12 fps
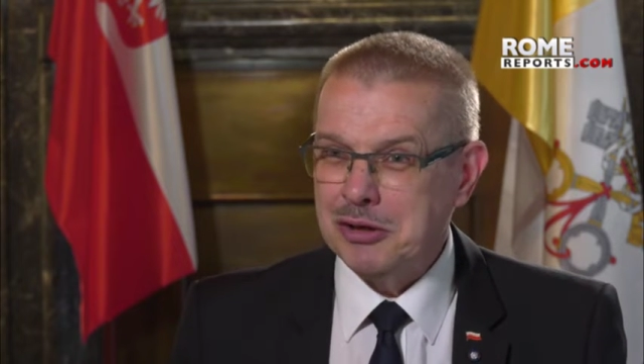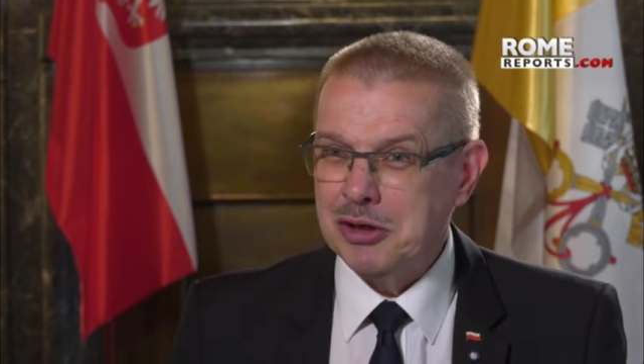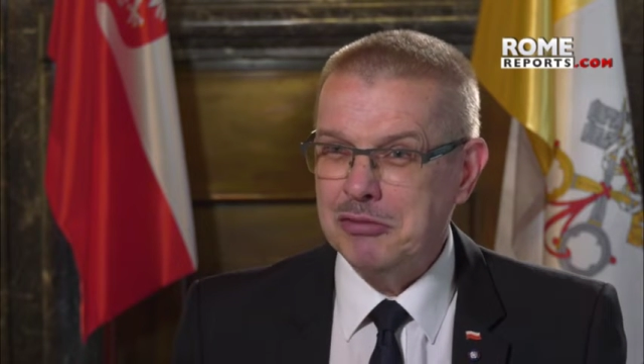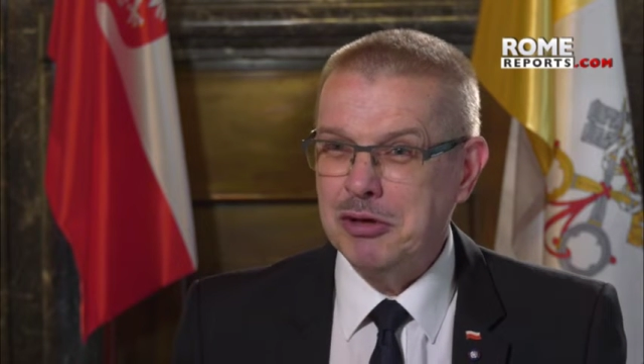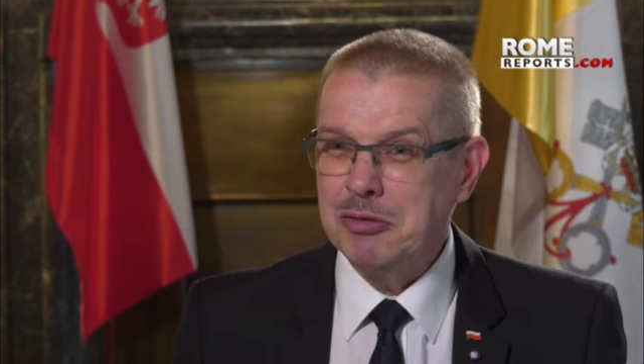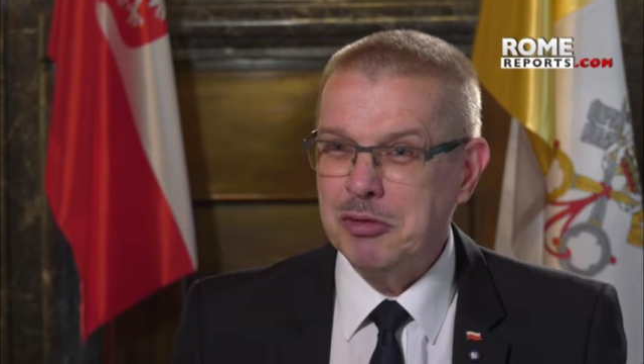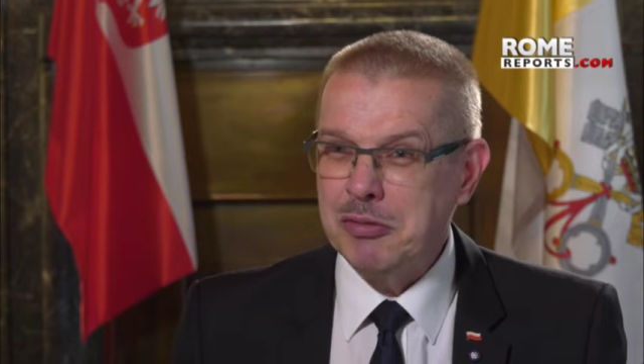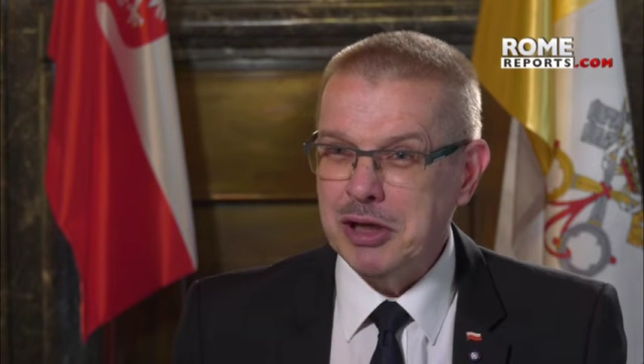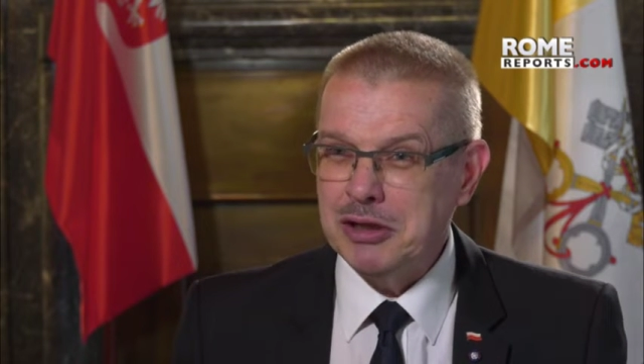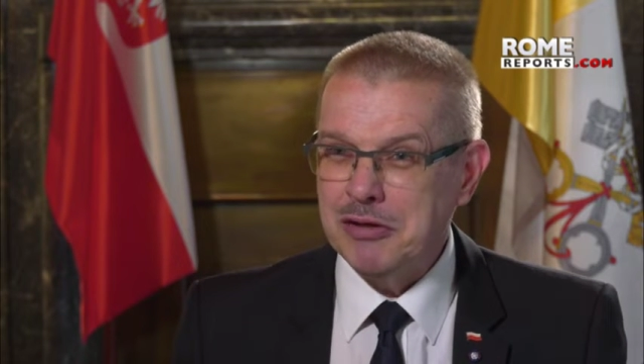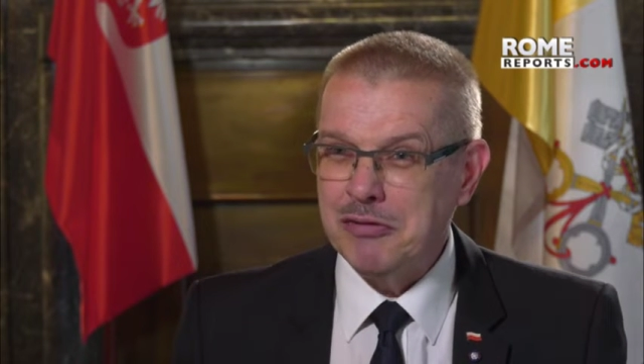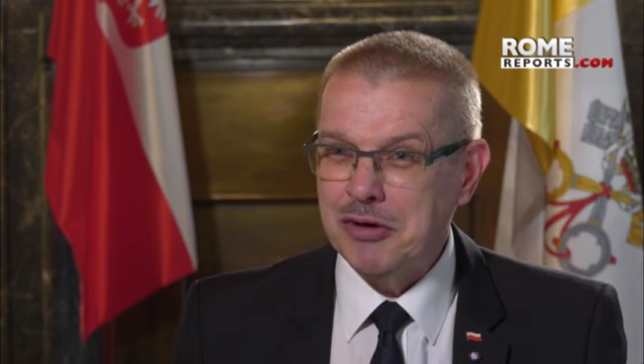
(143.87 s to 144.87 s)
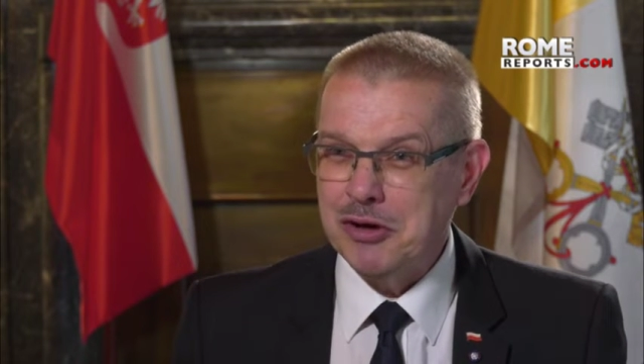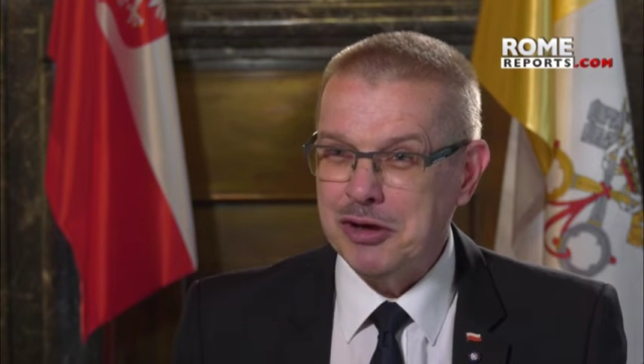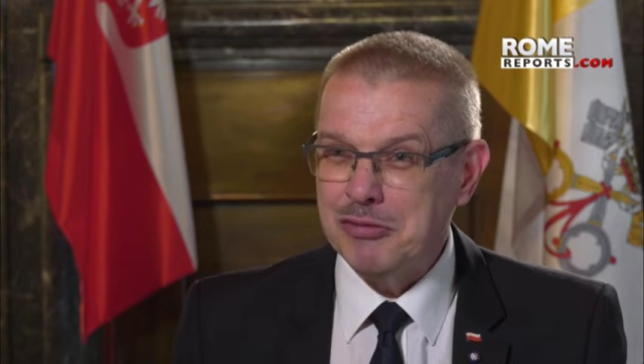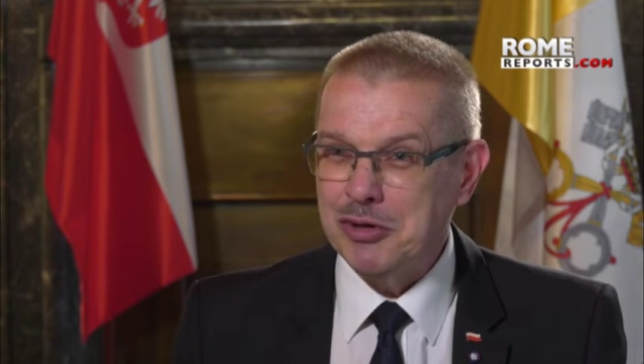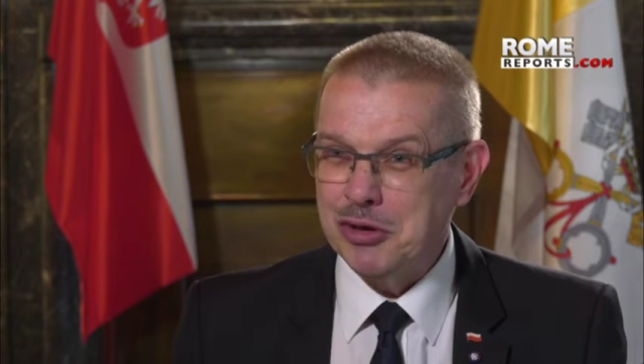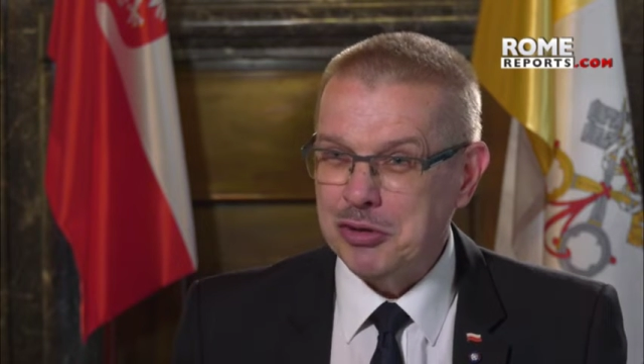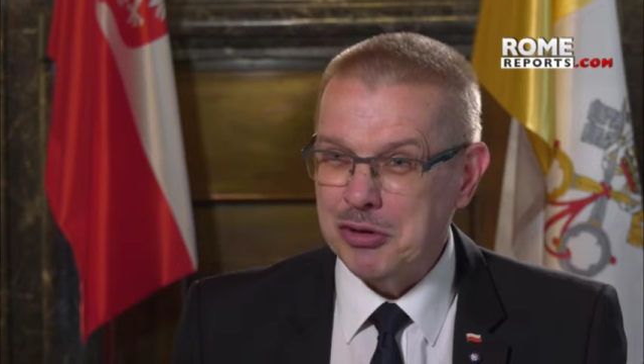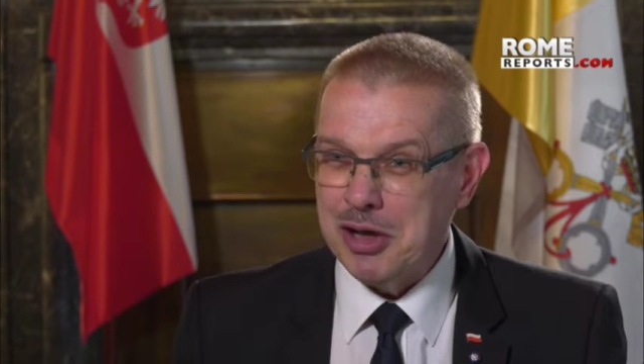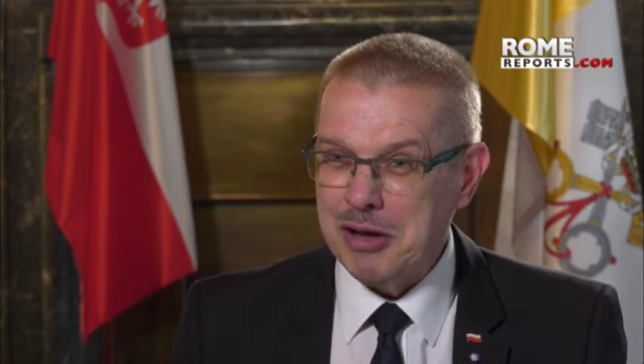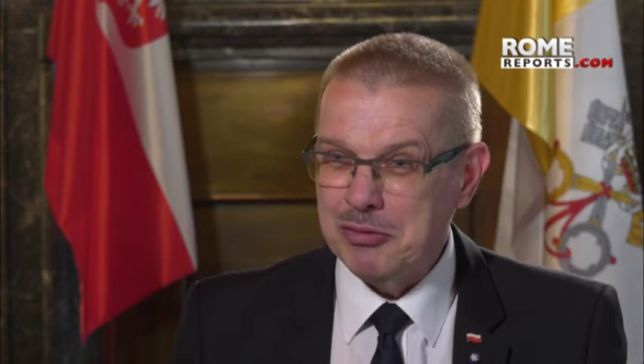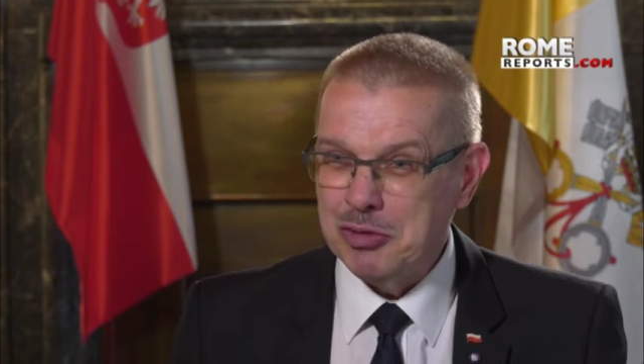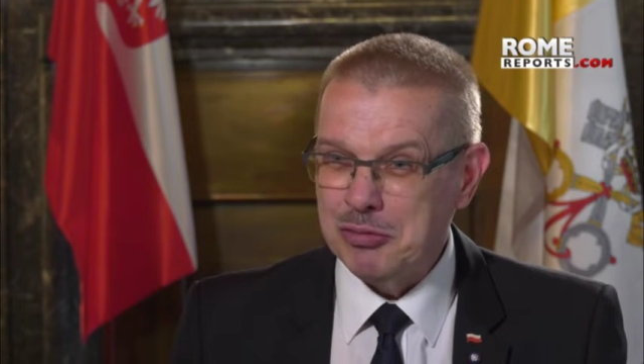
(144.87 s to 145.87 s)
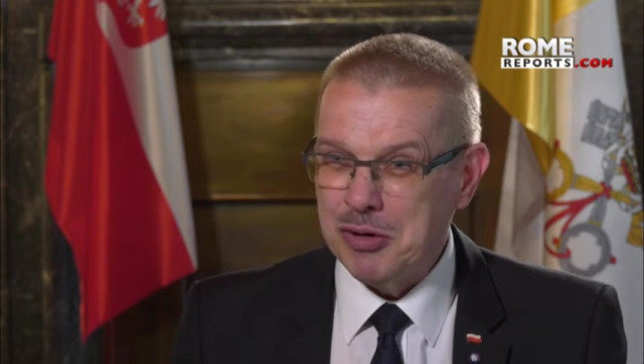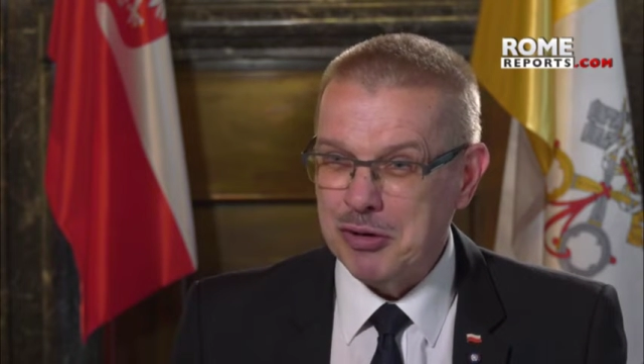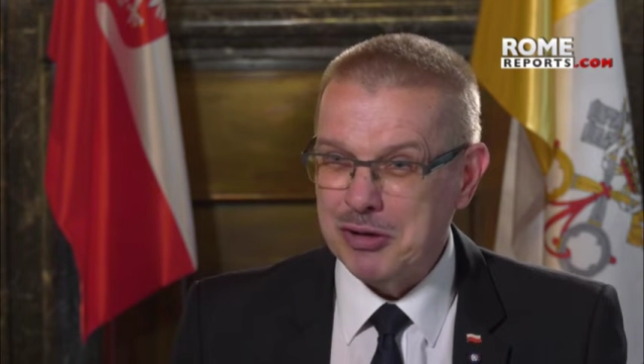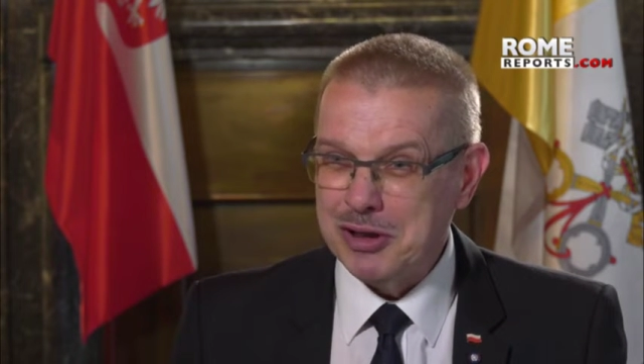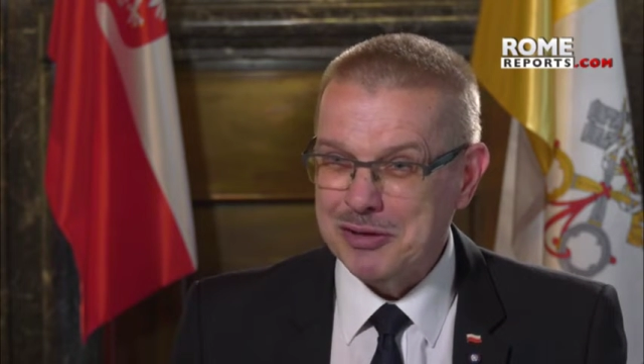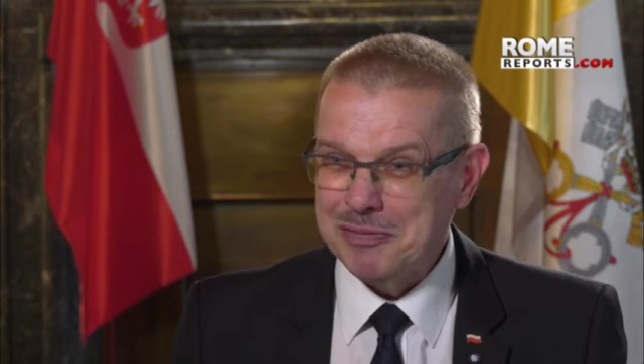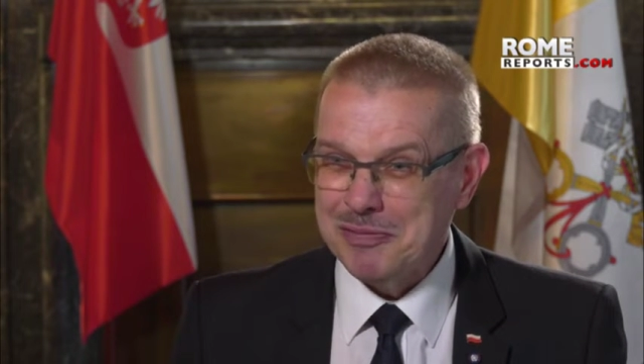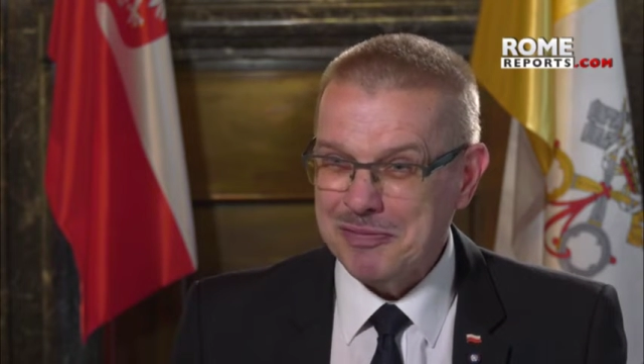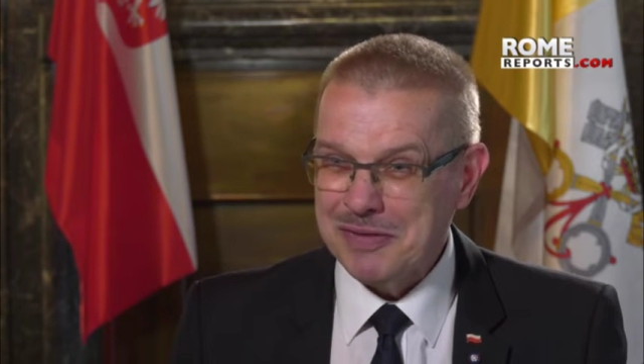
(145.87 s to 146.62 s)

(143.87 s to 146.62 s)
It will be better for him not to come to Poland.